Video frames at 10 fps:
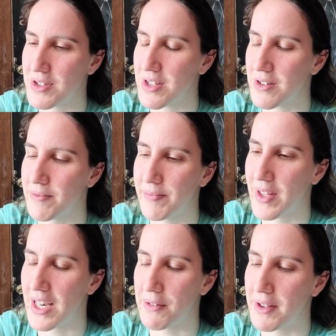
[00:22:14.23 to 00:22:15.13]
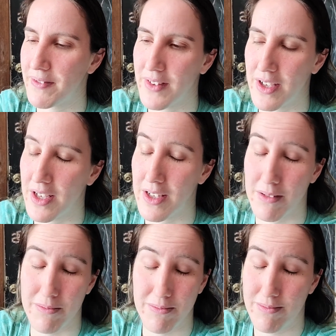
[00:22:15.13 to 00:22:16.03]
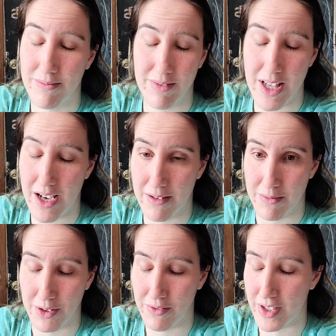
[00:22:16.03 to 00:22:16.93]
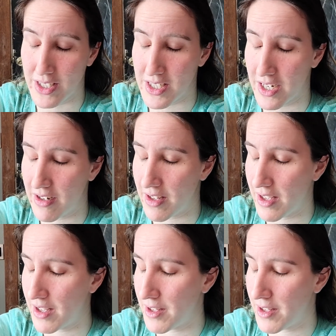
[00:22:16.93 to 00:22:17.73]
So anyway, yeah, I'm really fucking tired.